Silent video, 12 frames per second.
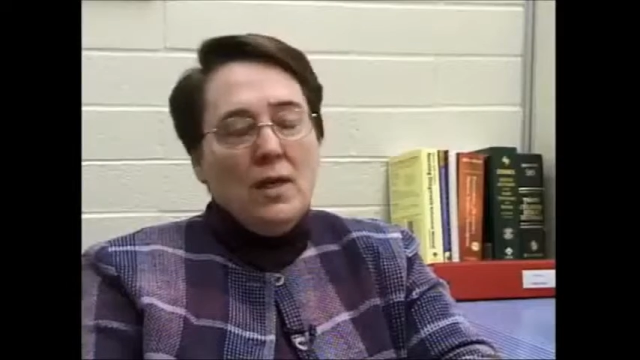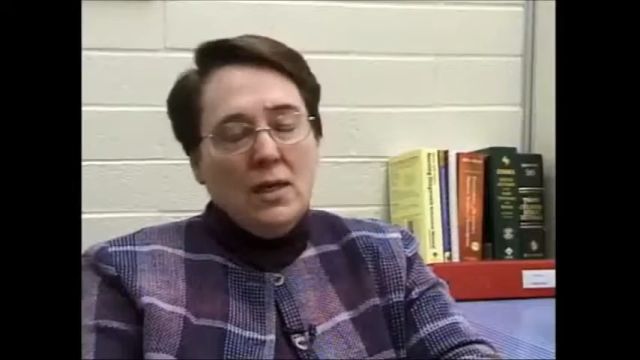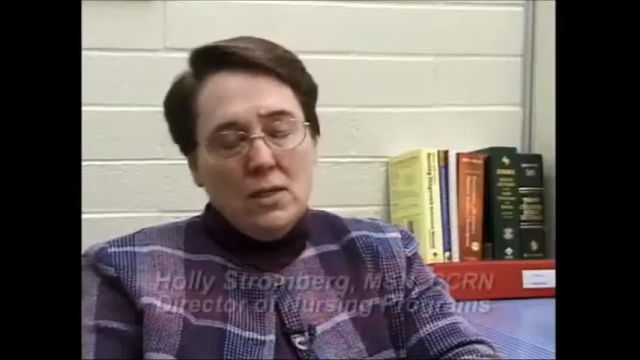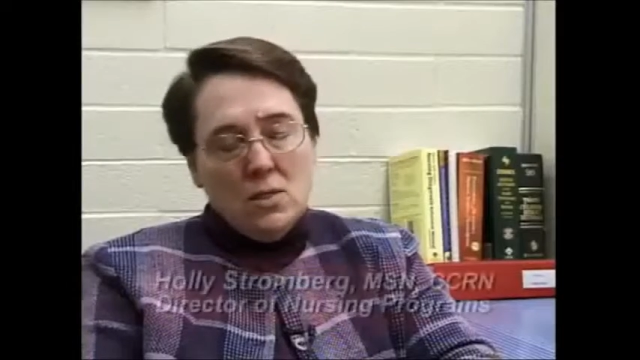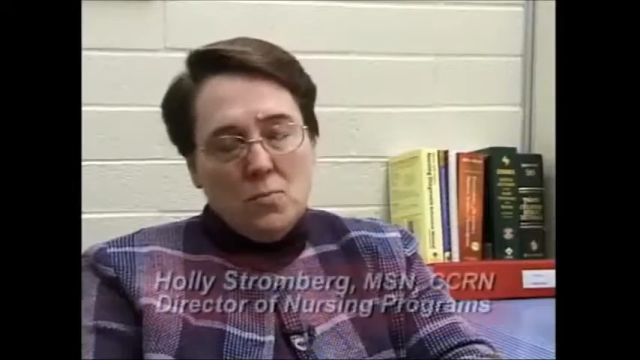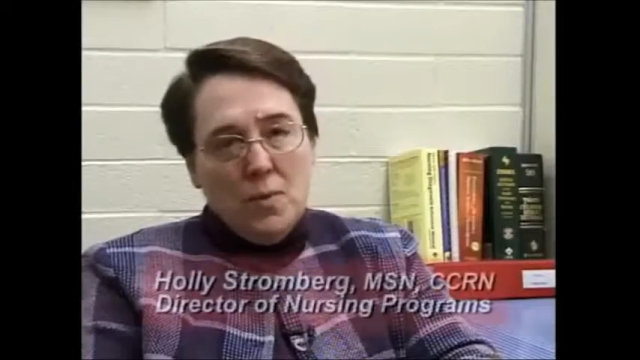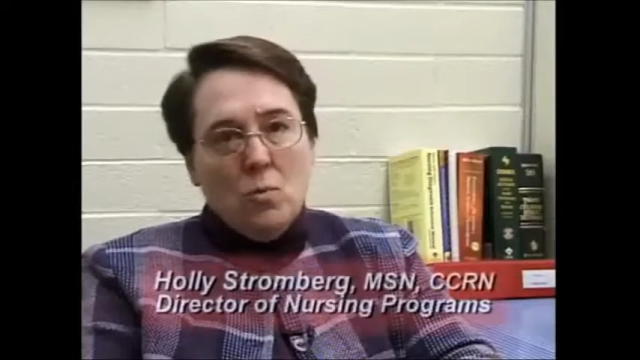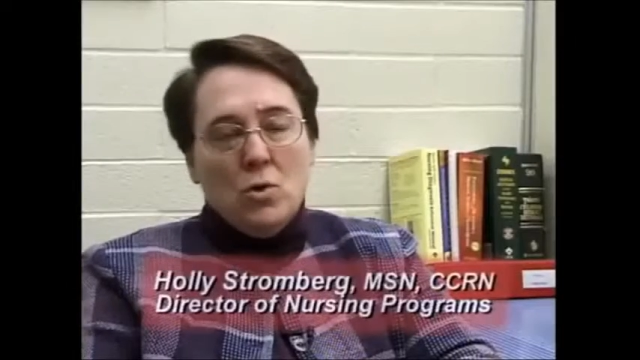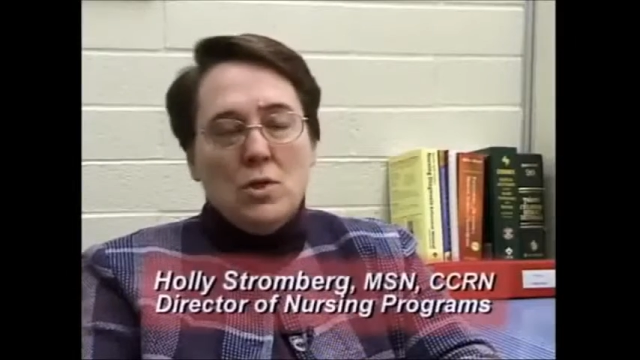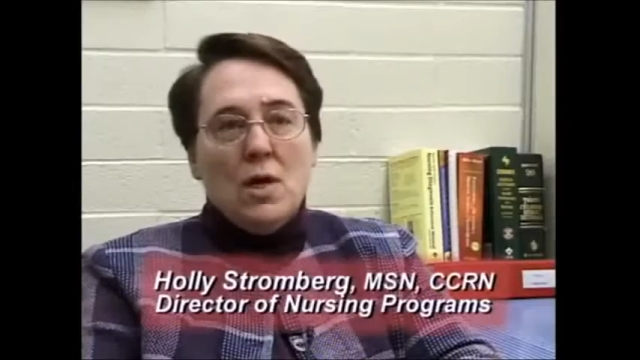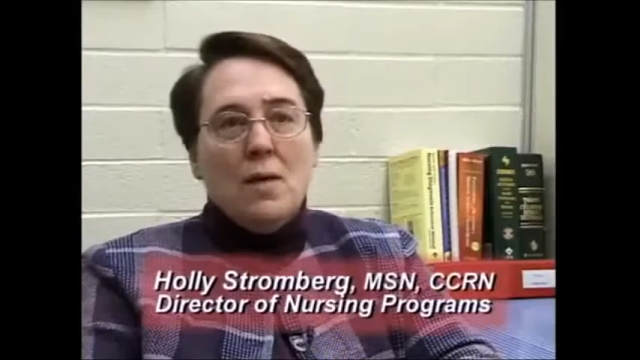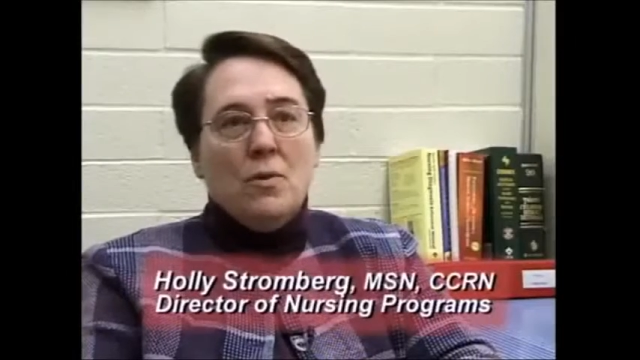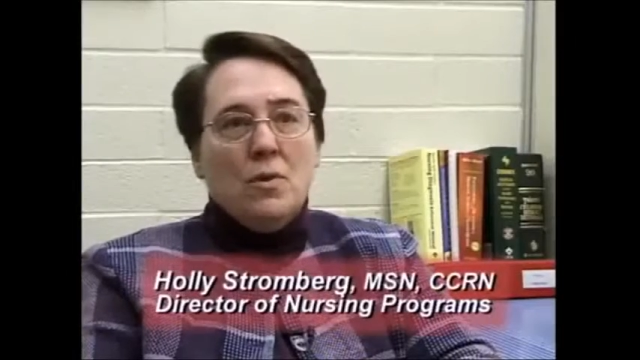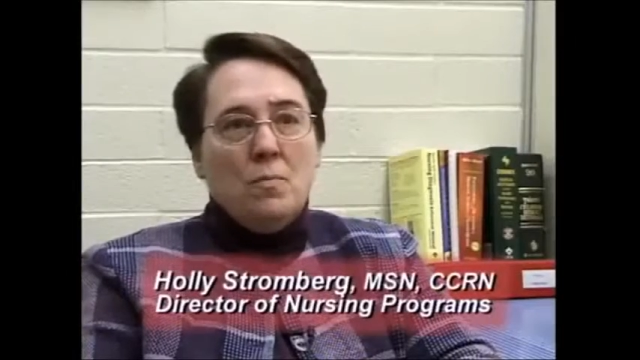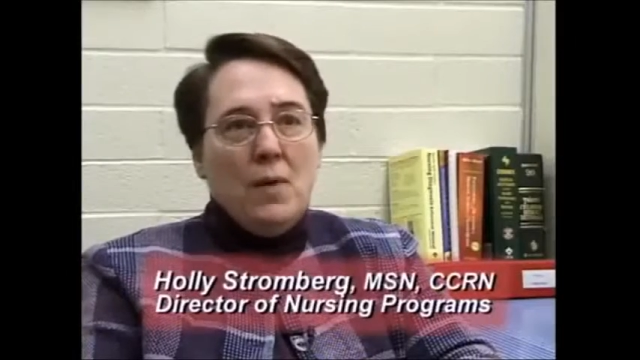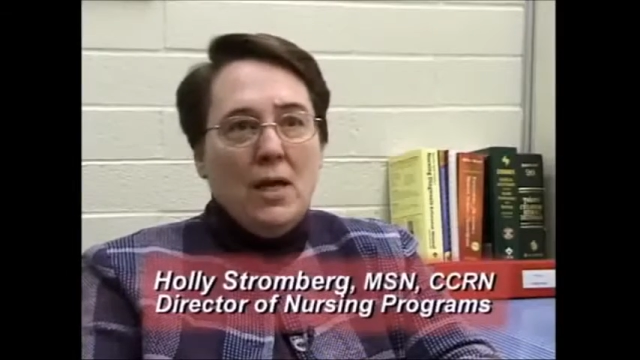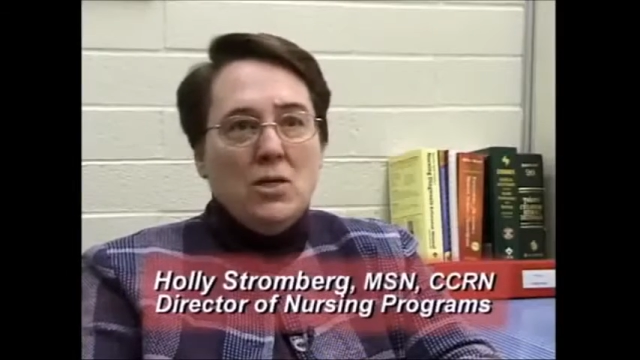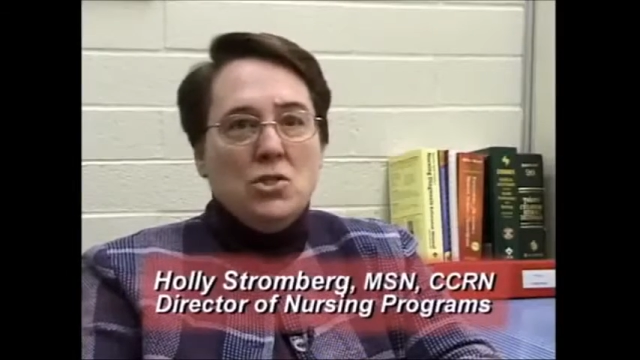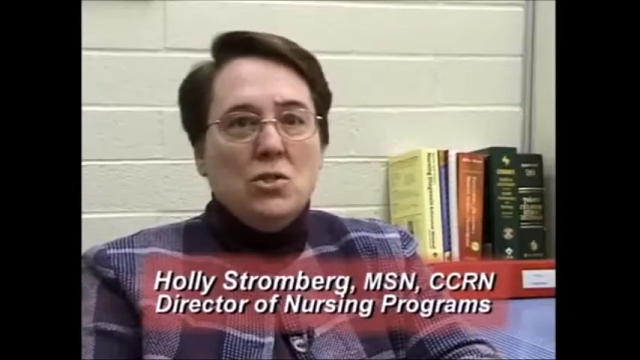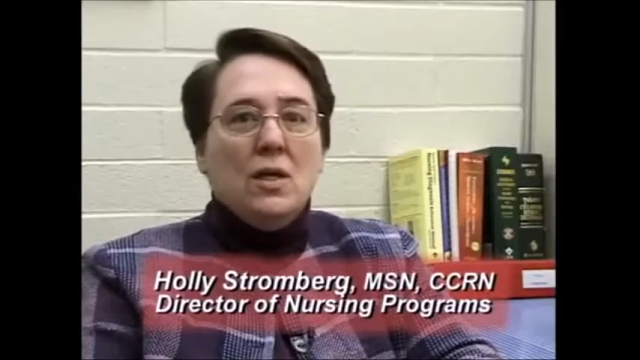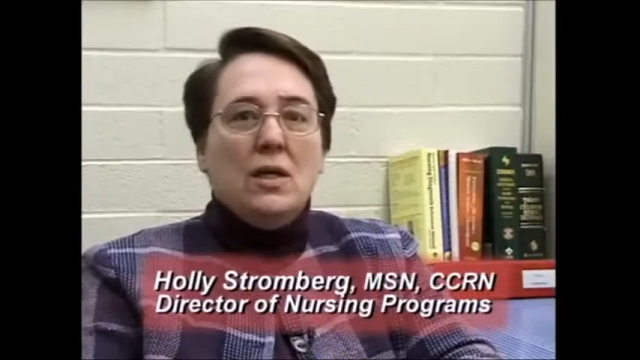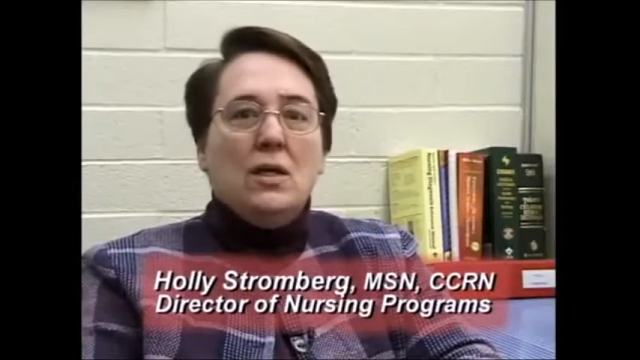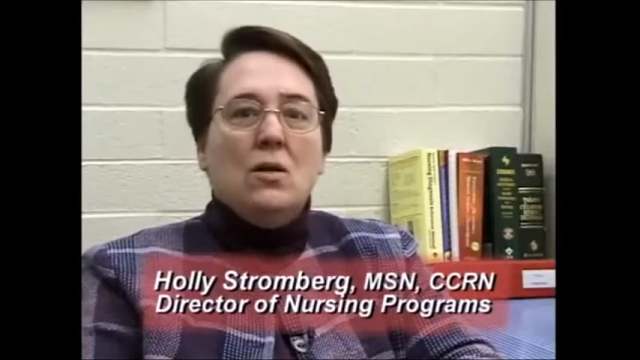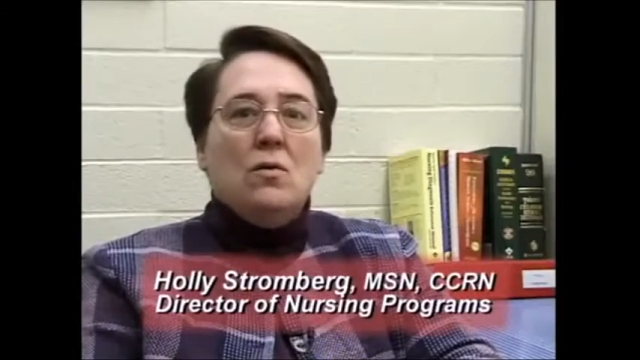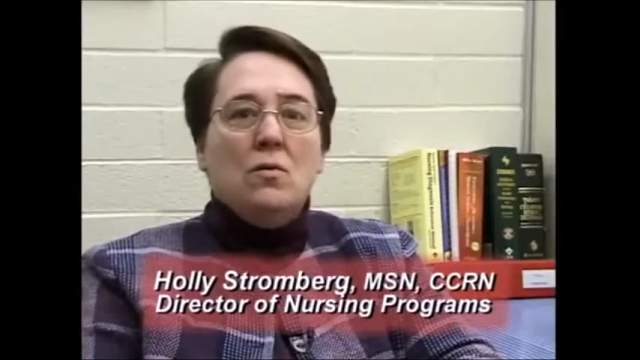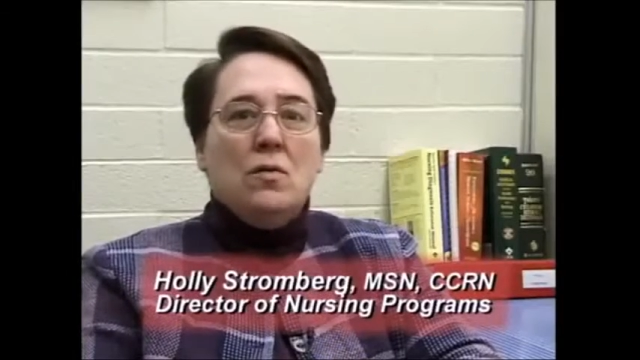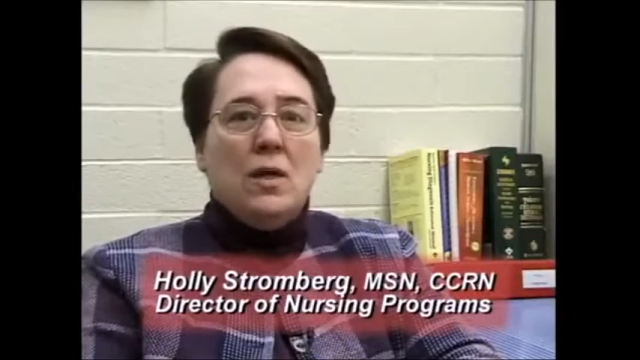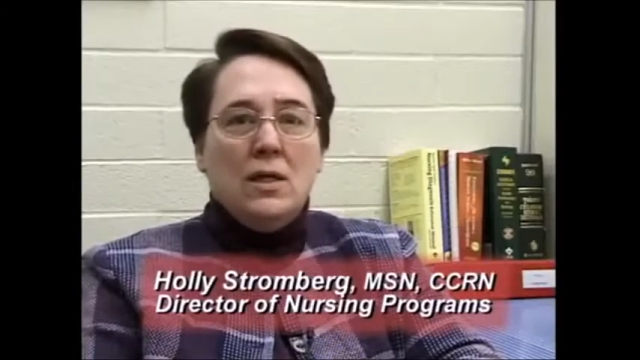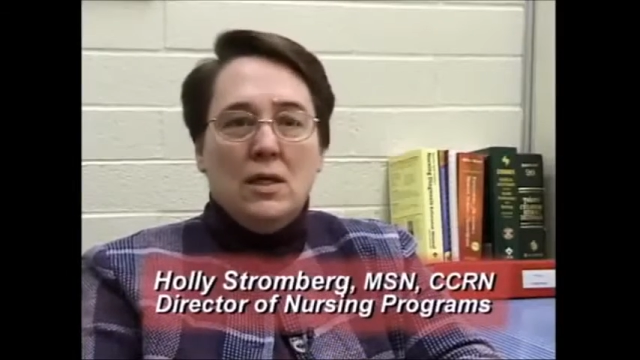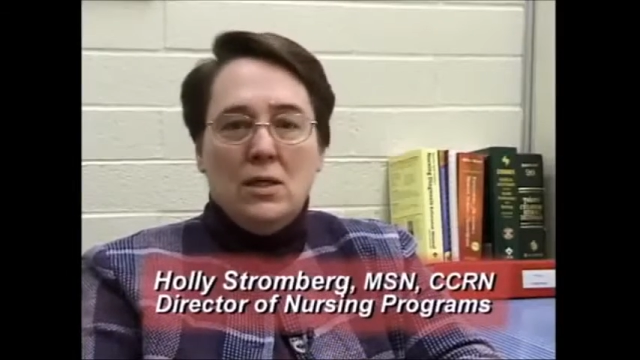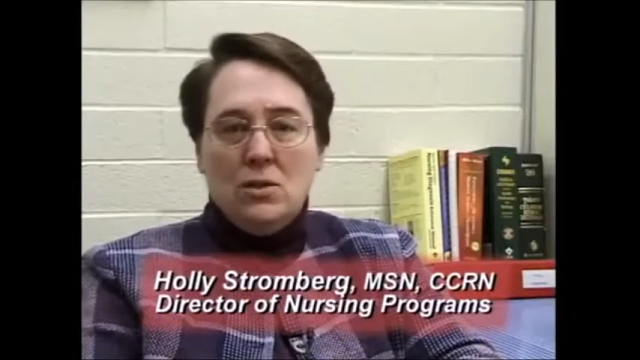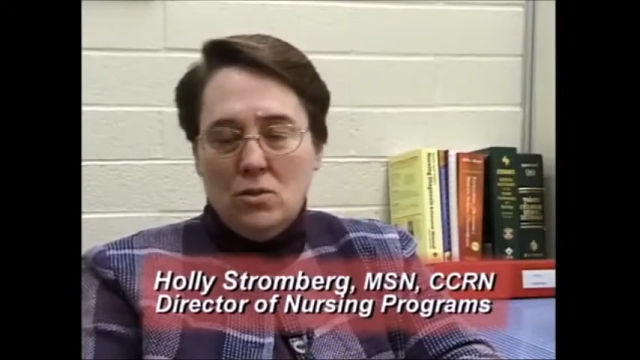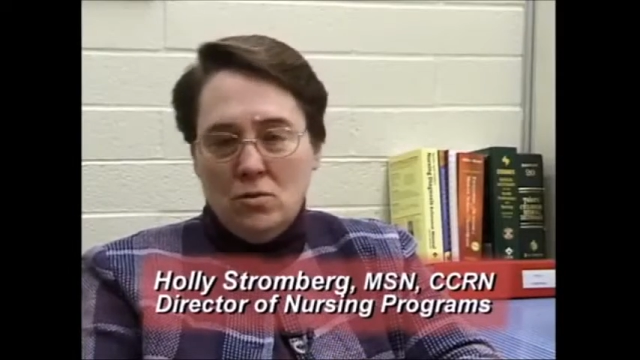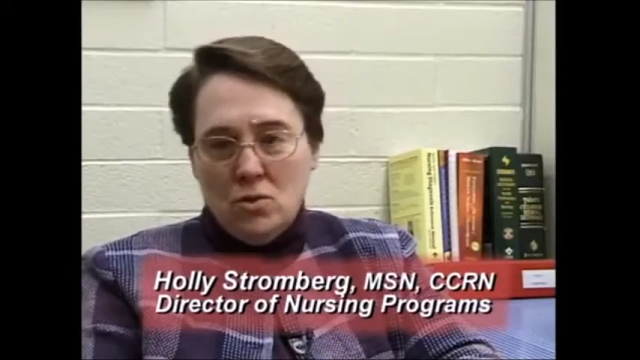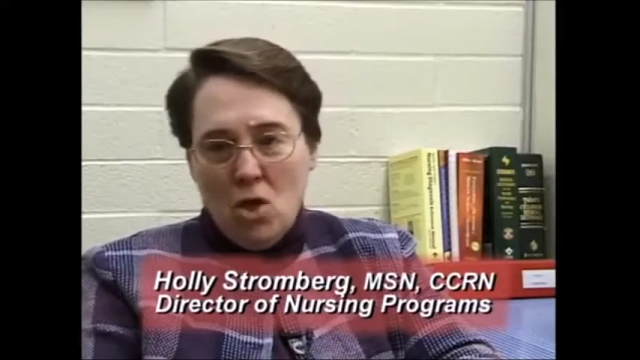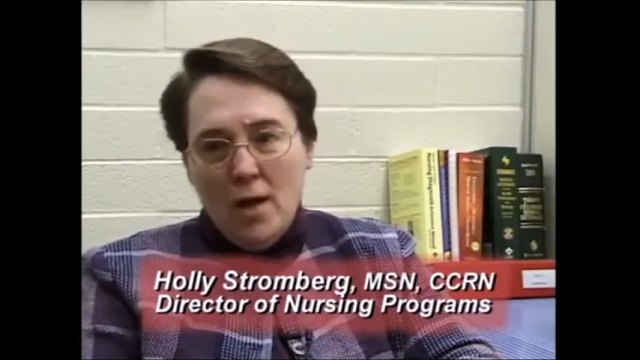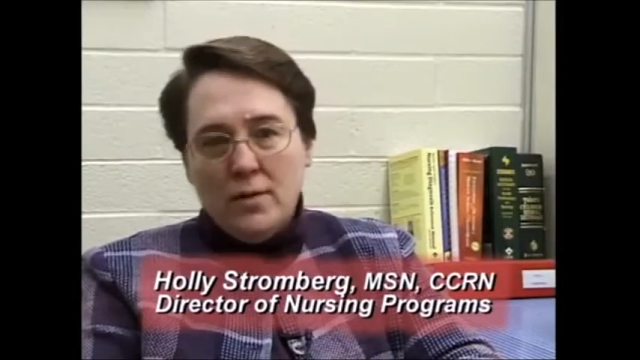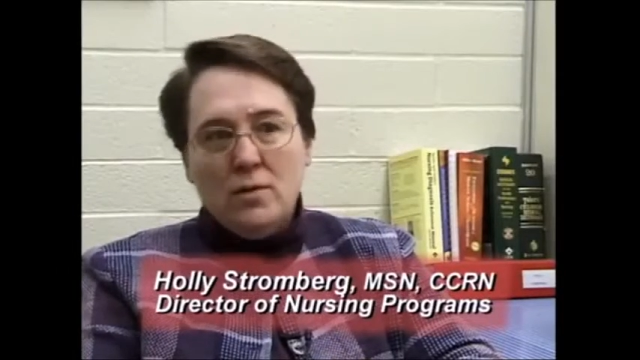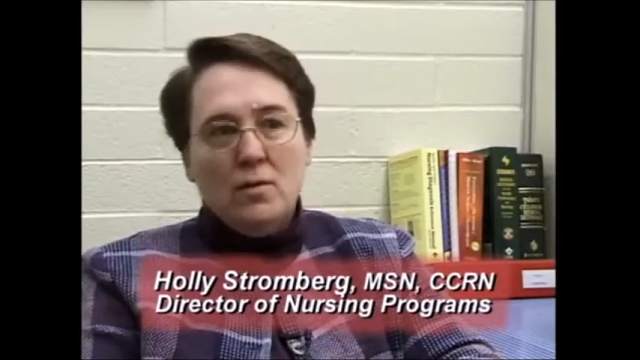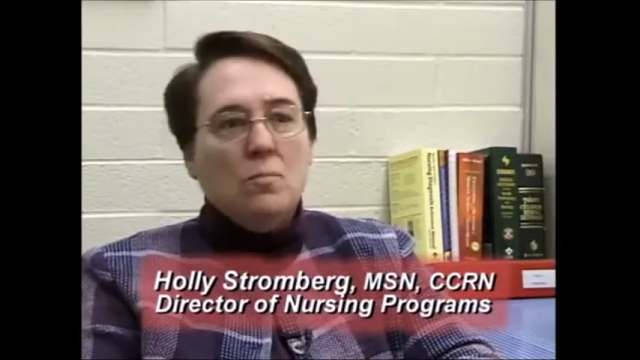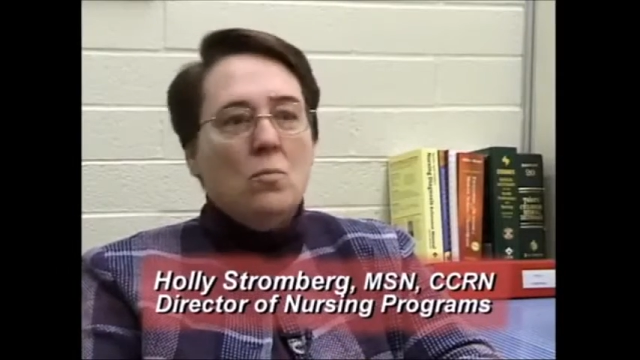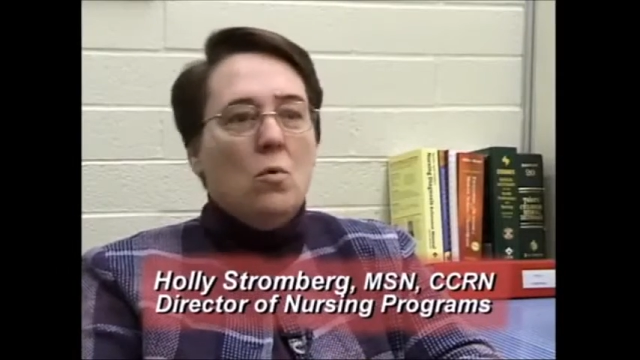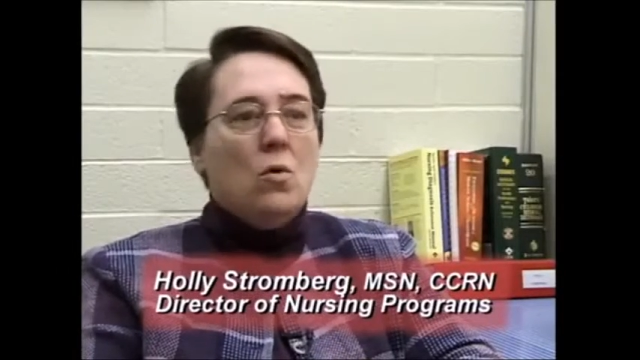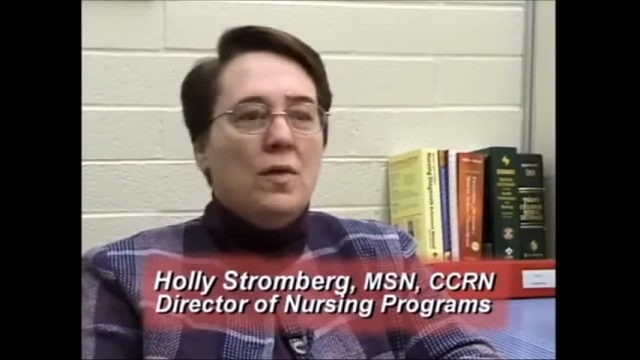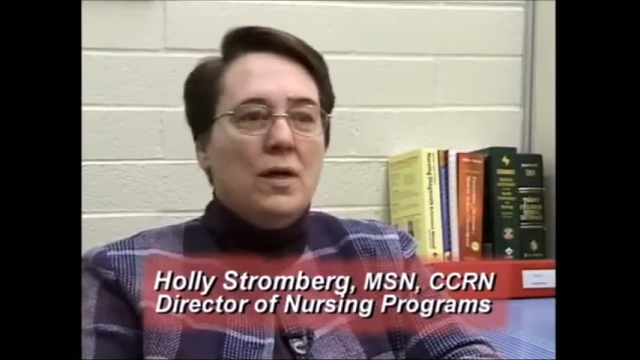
they need to spend more time with the patient, they know they need to talk to them more,